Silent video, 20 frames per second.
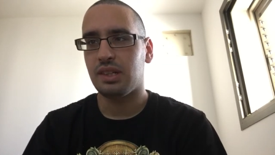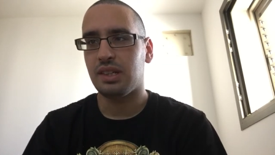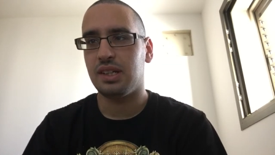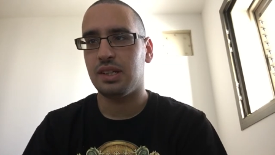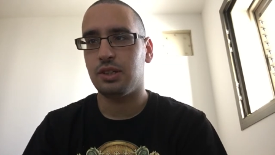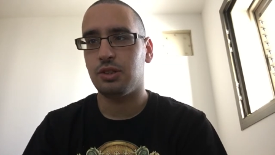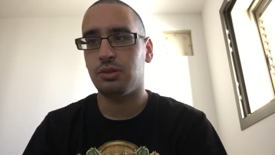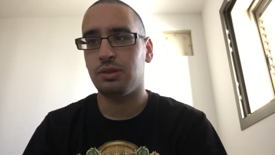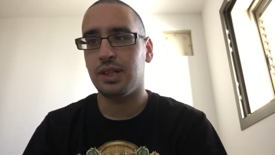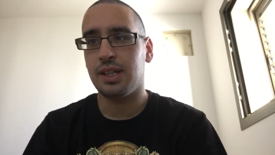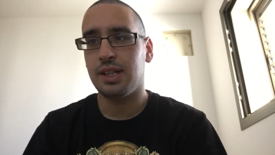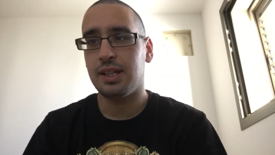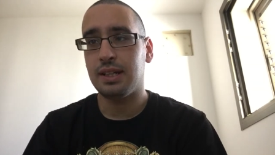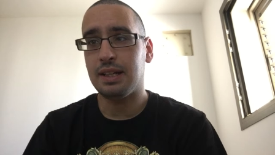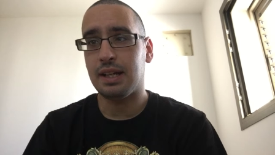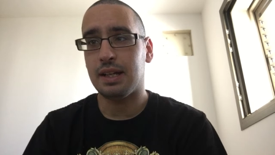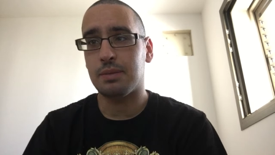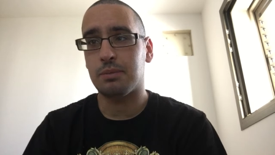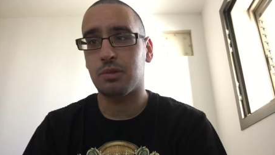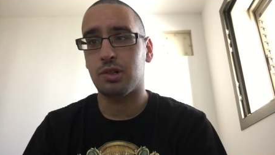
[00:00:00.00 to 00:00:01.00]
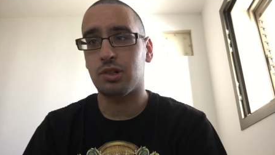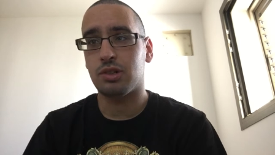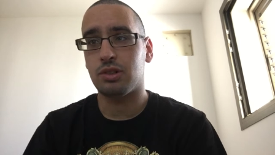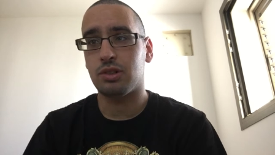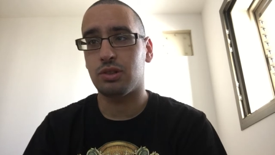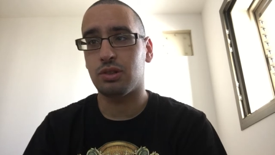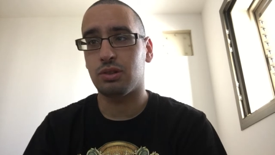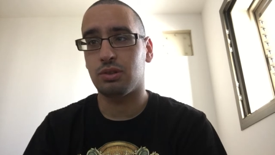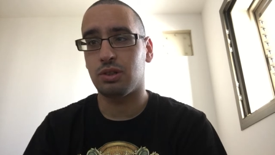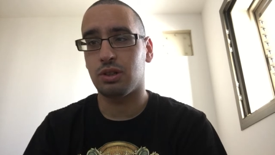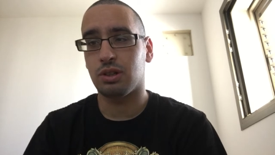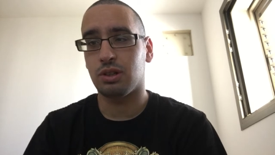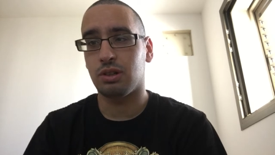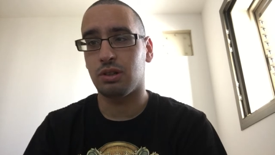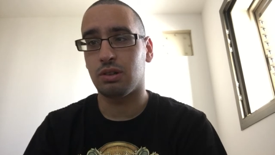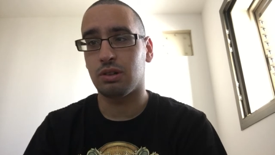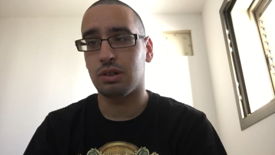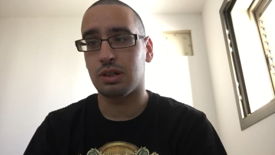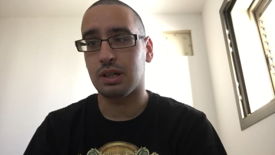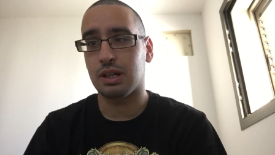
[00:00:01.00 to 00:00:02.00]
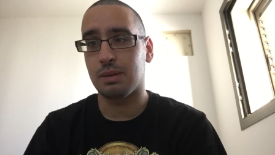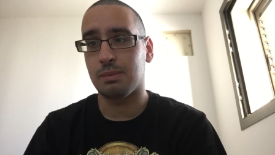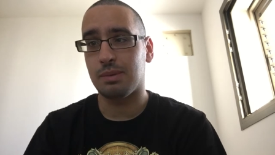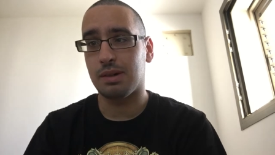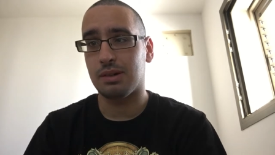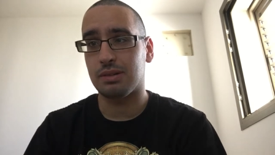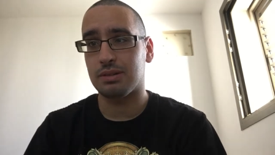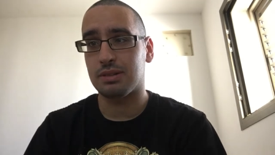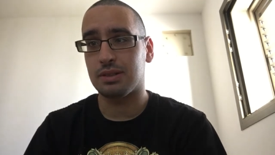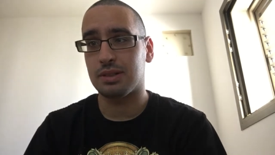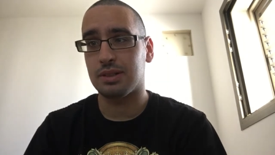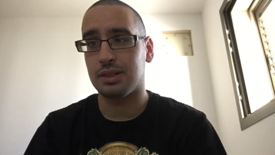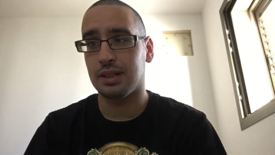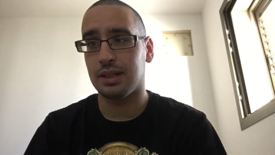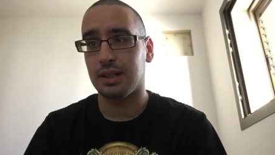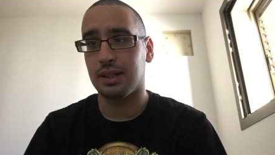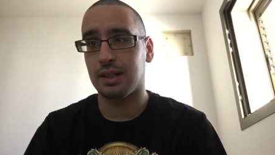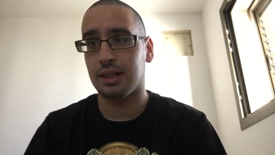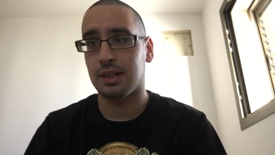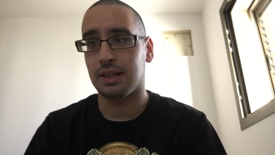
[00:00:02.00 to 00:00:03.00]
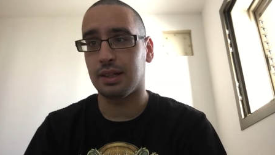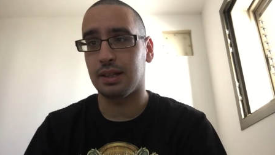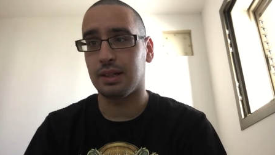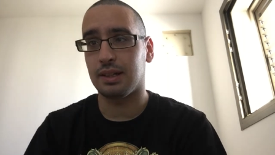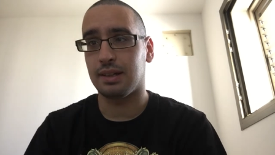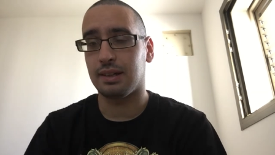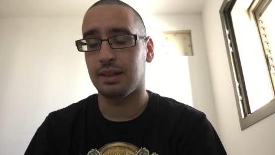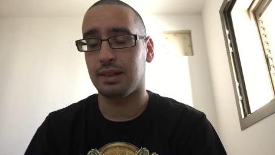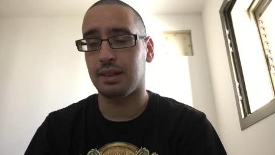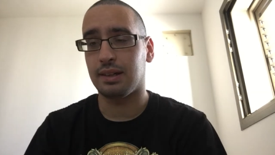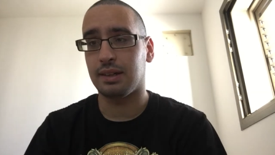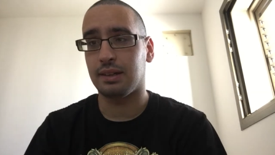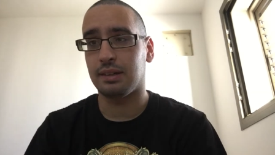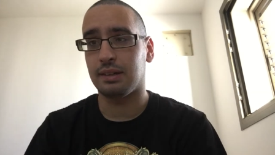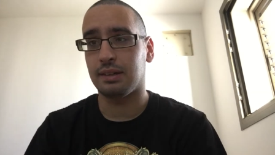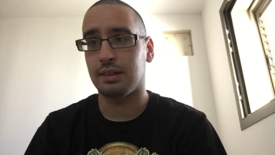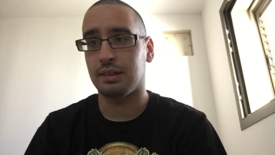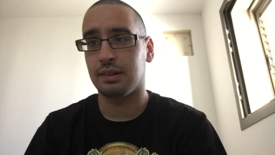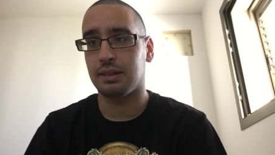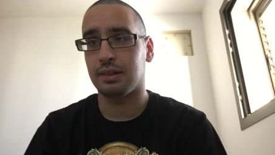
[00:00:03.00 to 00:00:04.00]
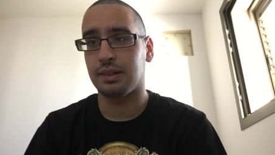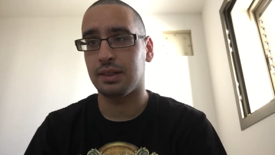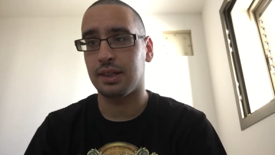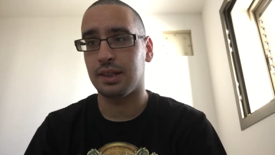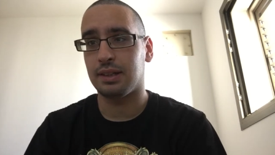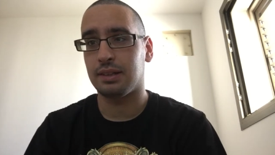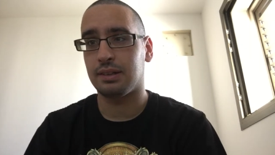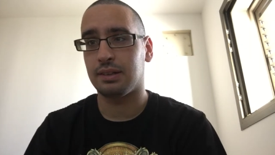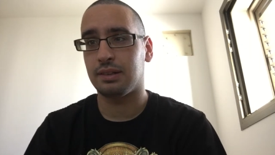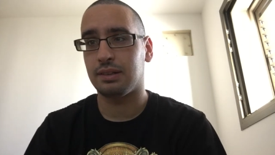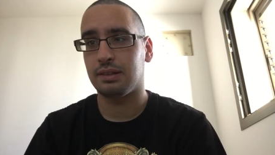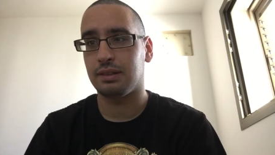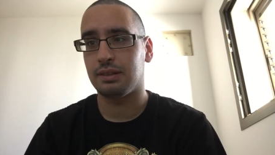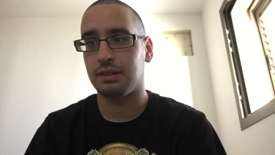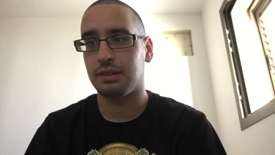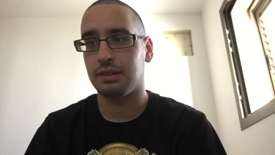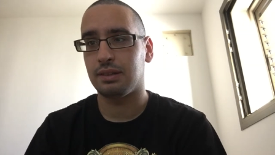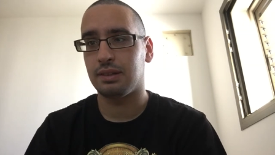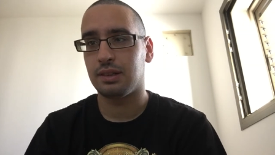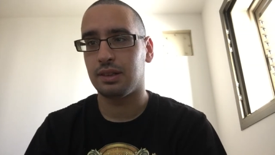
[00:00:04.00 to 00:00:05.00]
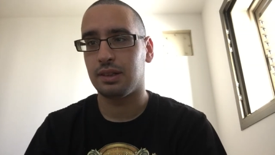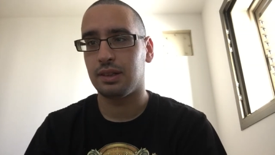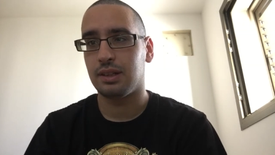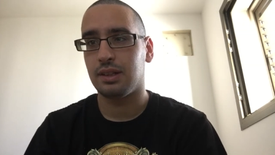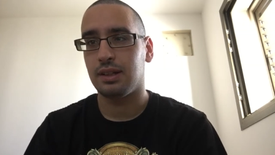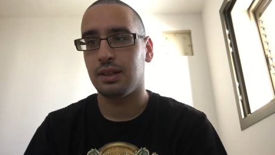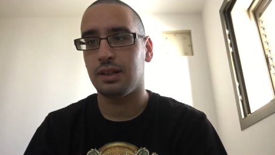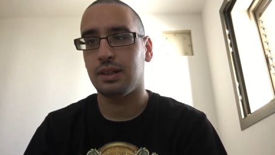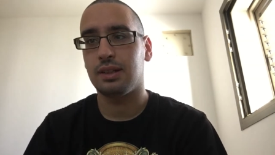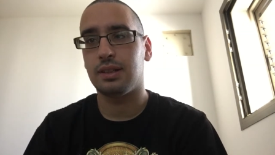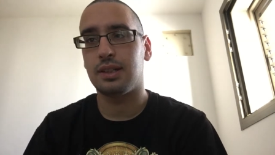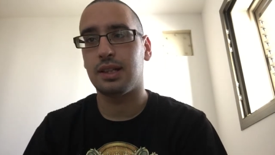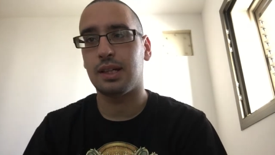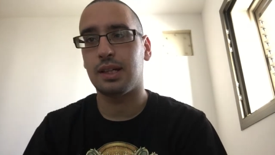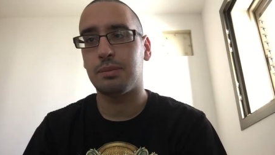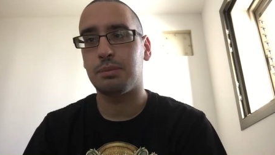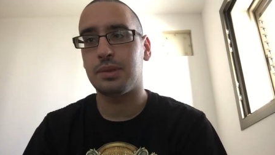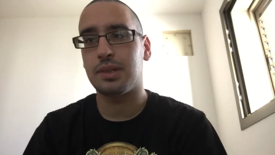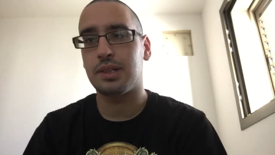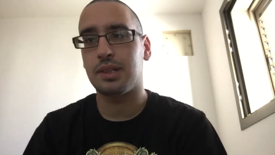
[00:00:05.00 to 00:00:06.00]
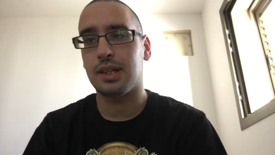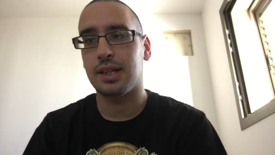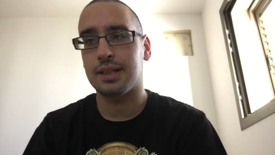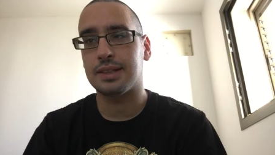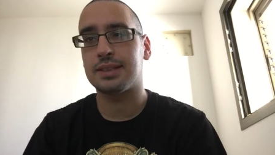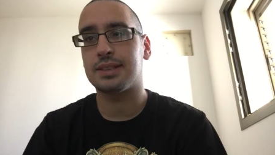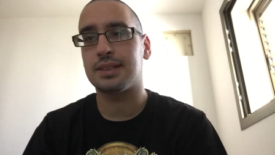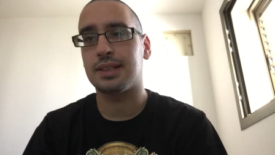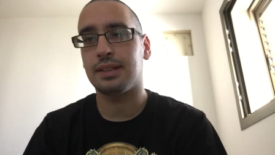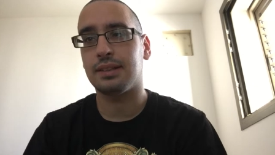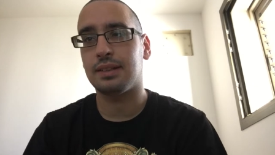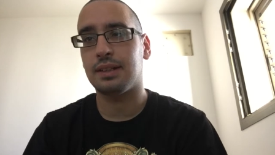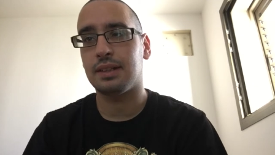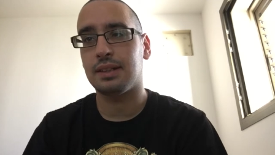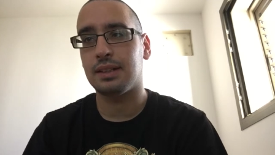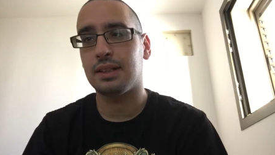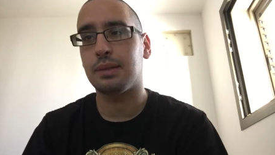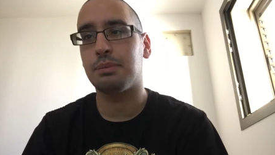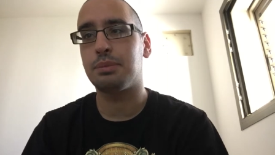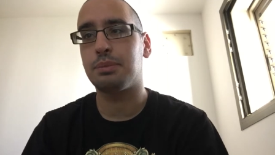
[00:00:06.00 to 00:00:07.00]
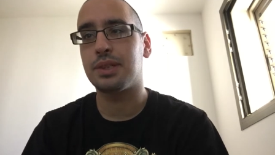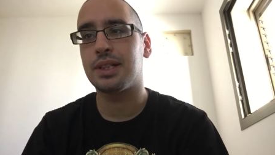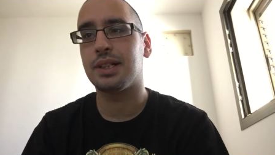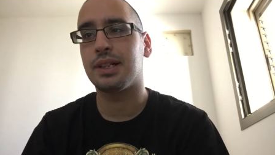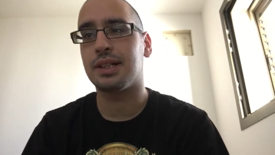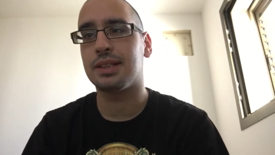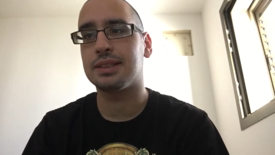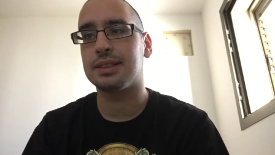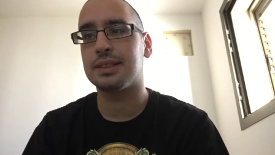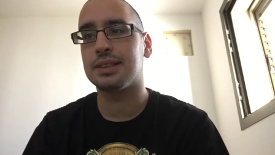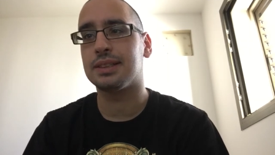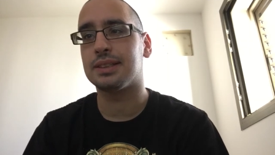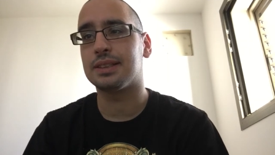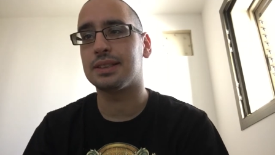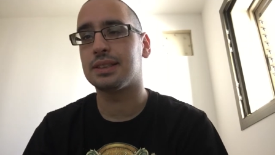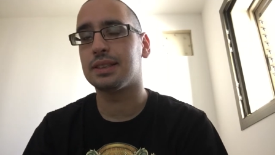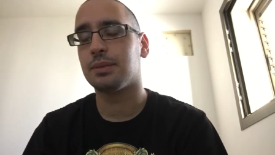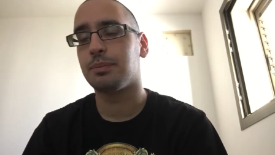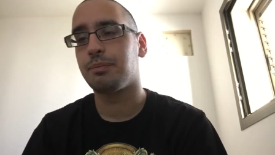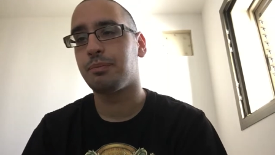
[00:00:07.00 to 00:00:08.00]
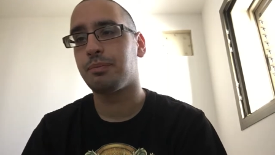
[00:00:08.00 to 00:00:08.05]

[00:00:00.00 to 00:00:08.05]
and today I'm going to talk about the Greek debt, external debt crisis.